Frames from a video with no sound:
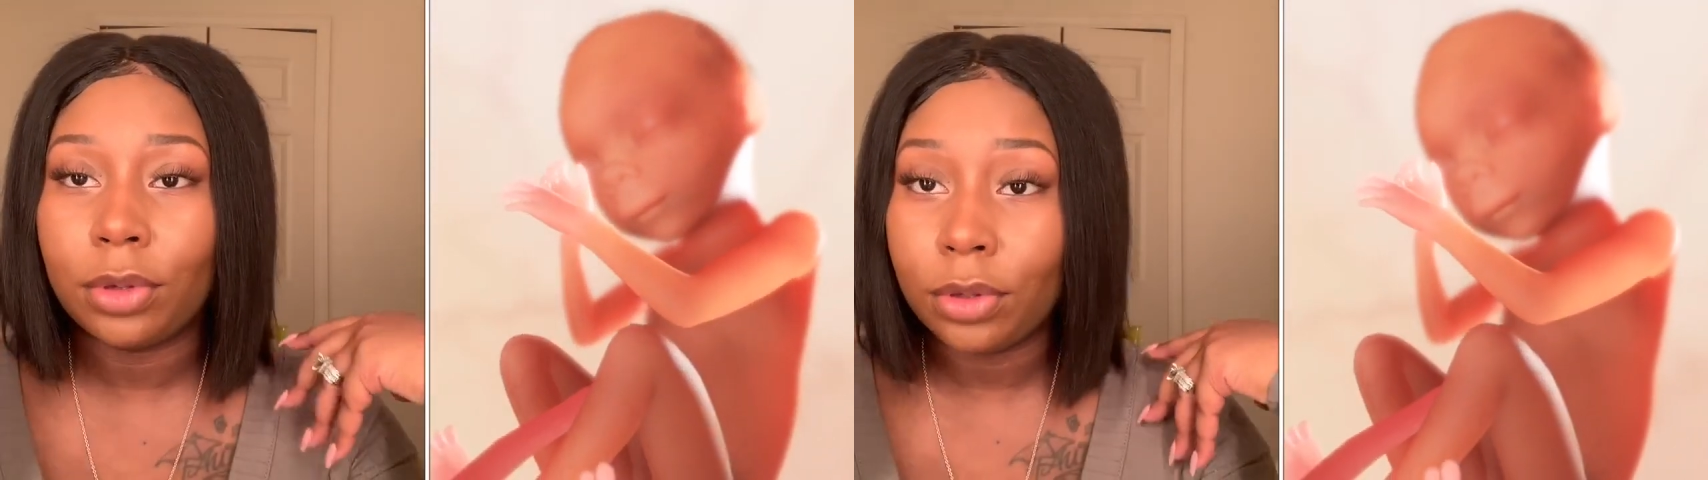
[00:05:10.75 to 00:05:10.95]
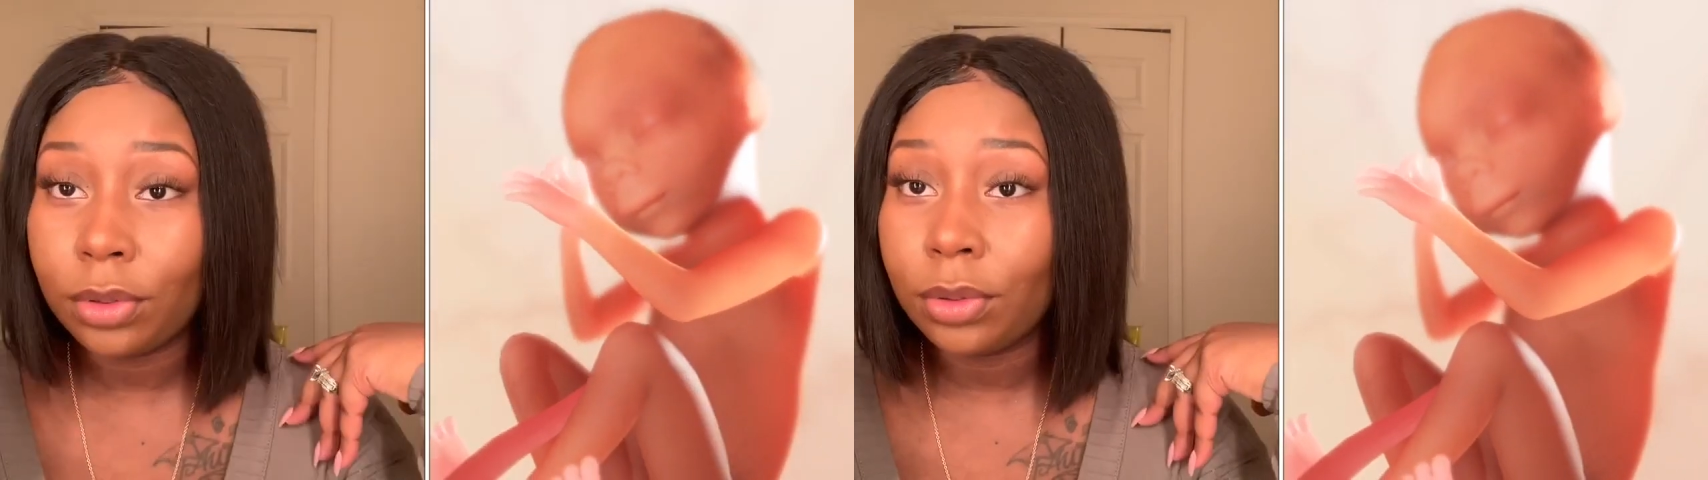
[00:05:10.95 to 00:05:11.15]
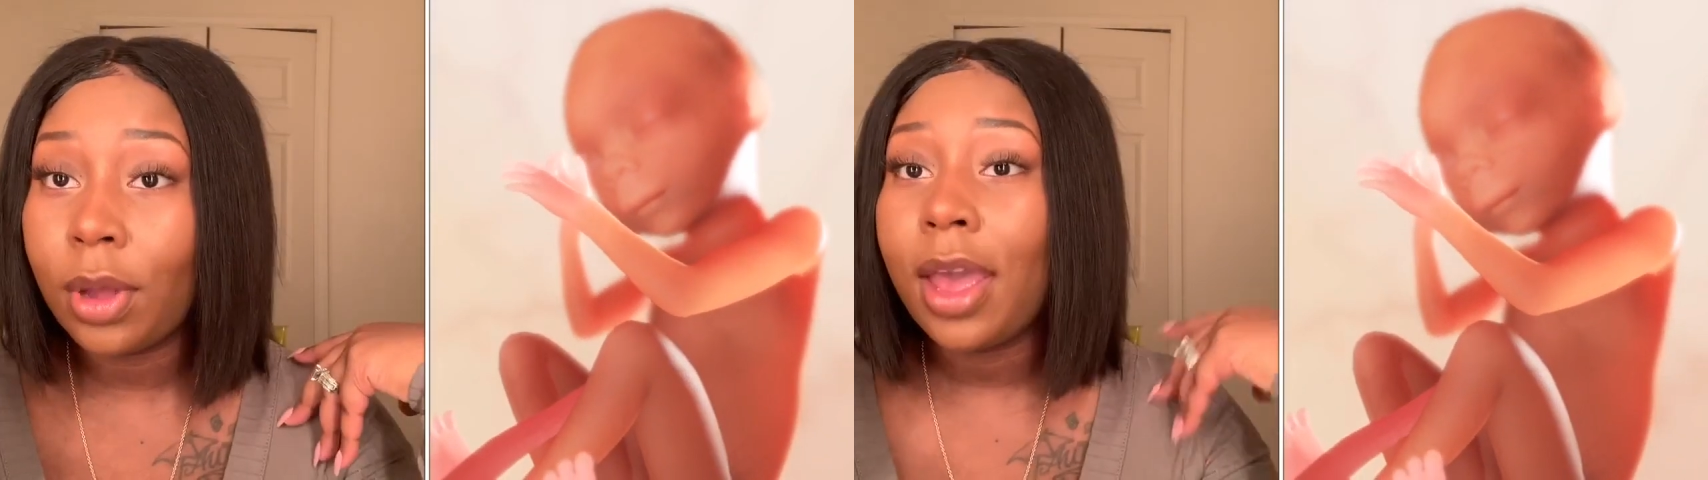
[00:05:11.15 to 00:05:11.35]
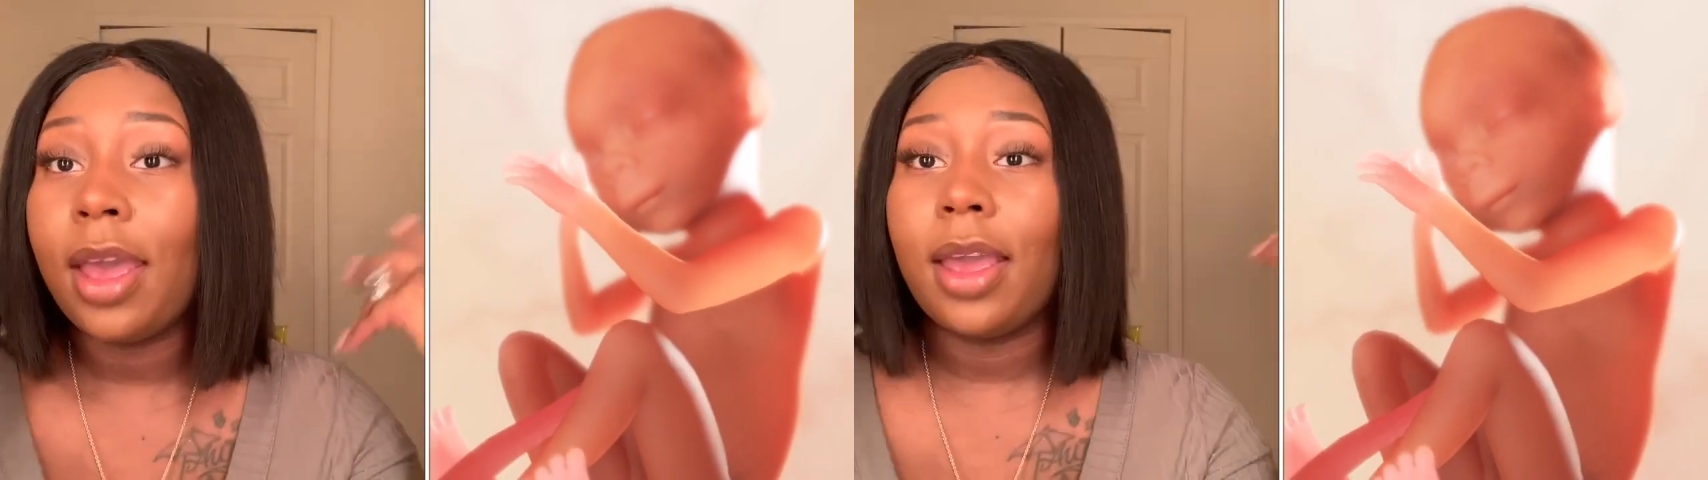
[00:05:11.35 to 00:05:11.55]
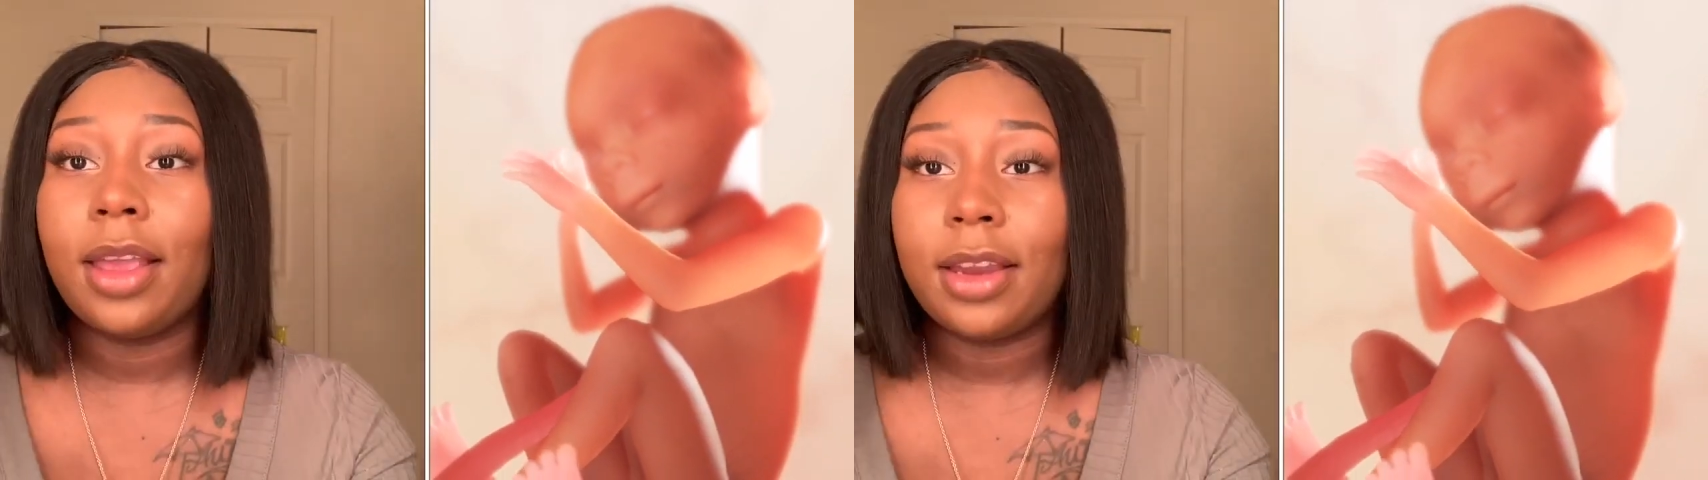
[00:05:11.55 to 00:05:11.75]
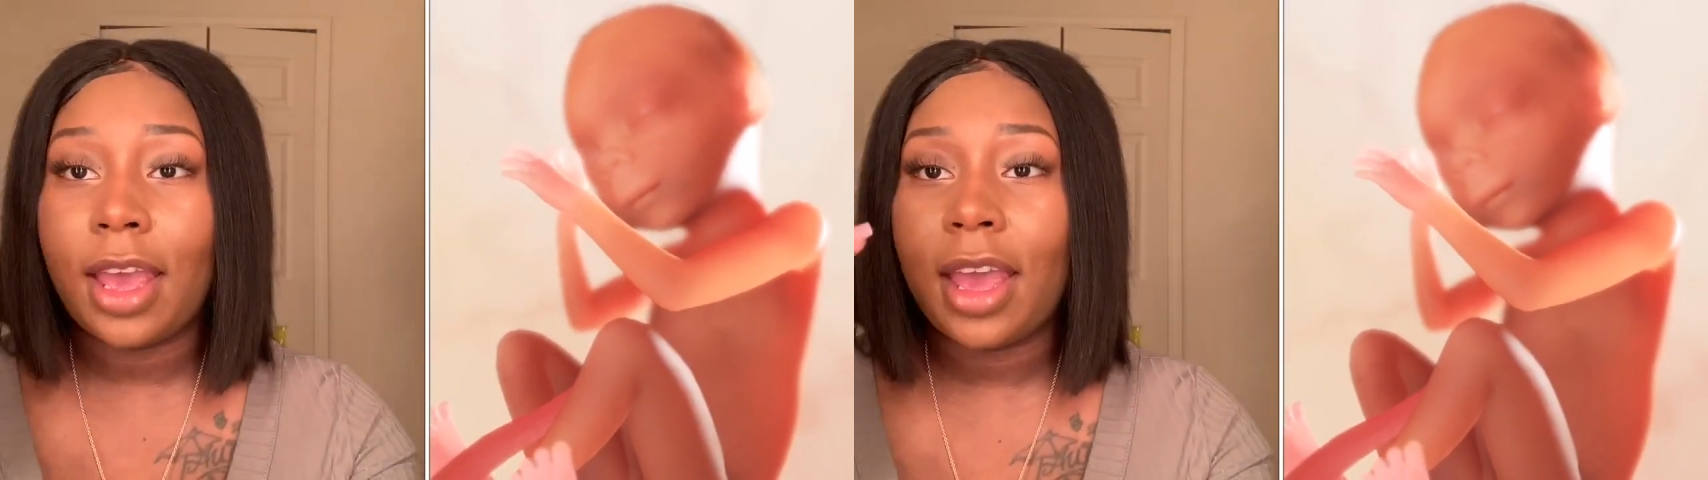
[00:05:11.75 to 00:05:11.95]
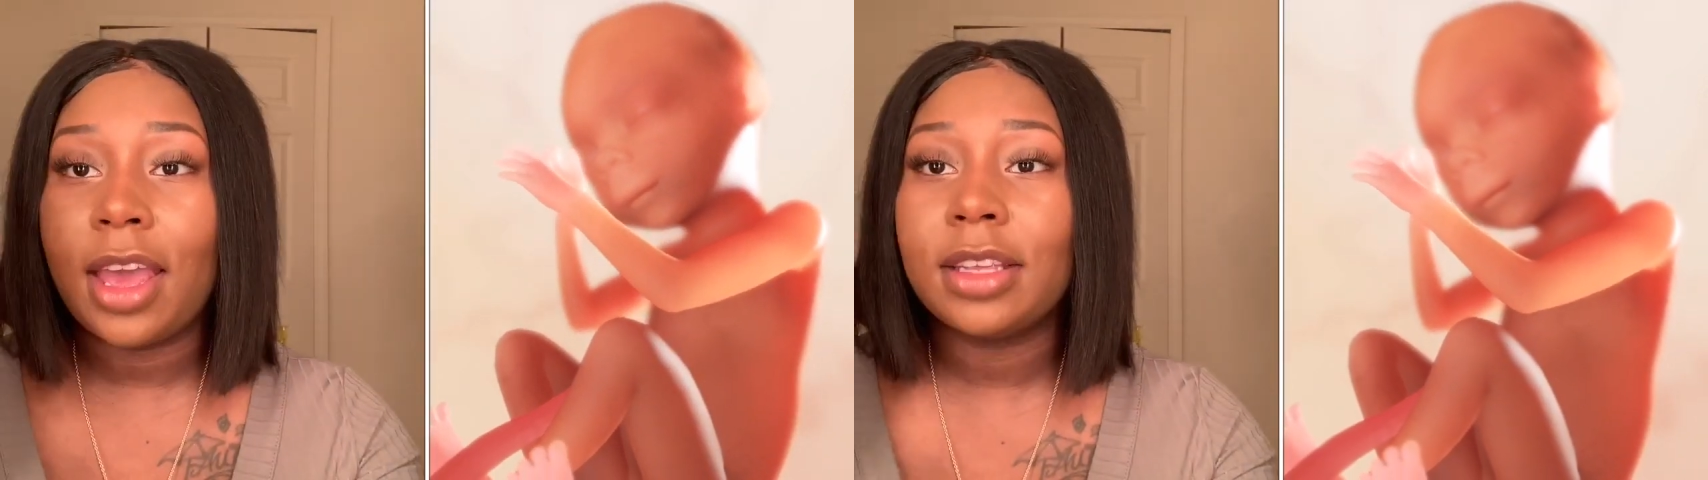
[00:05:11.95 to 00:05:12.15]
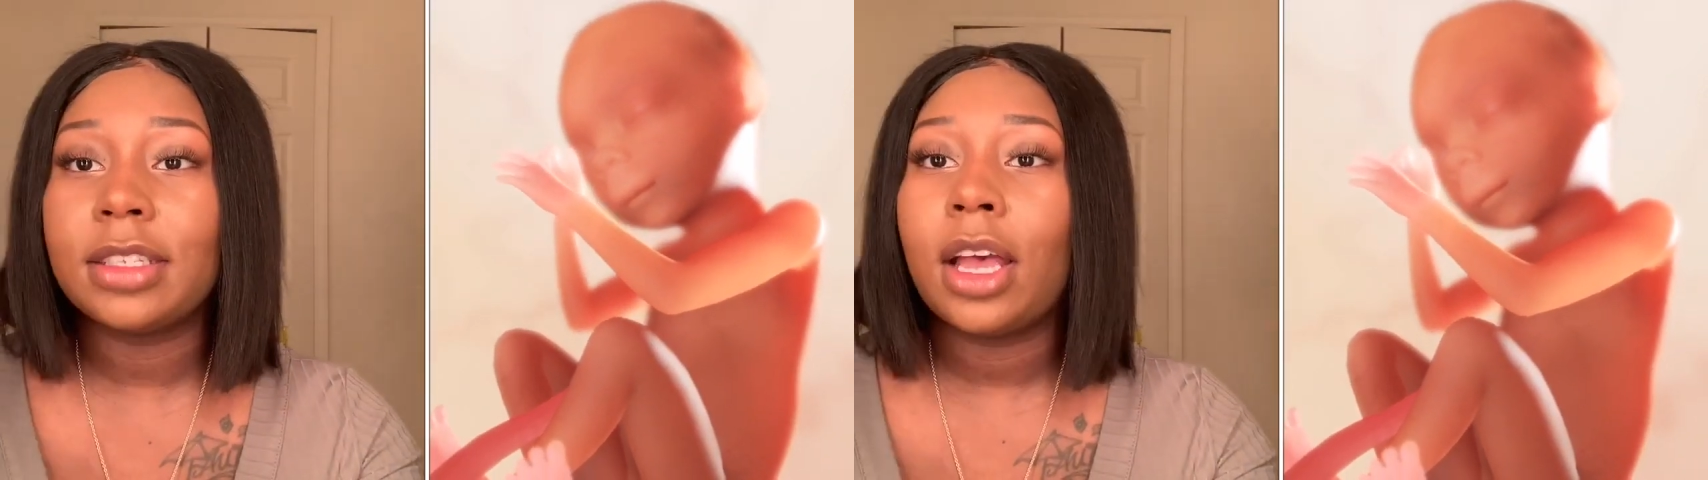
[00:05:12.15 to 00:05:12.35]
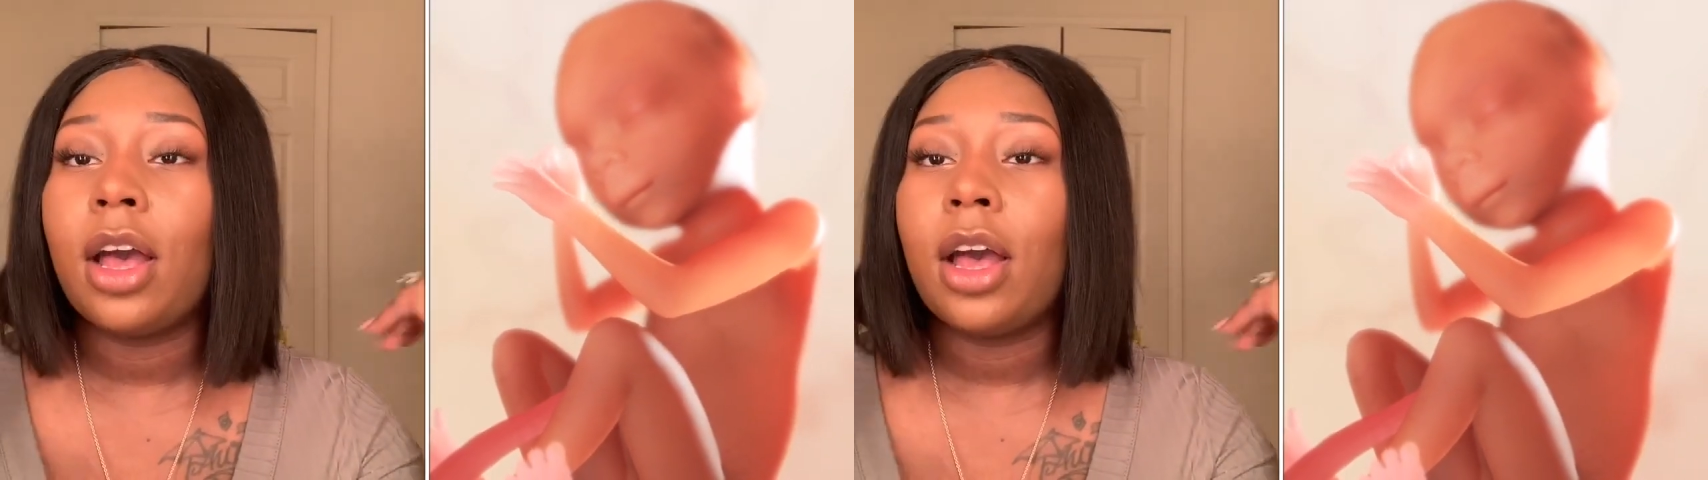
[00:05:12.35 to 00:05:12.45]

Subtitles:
you and dad's.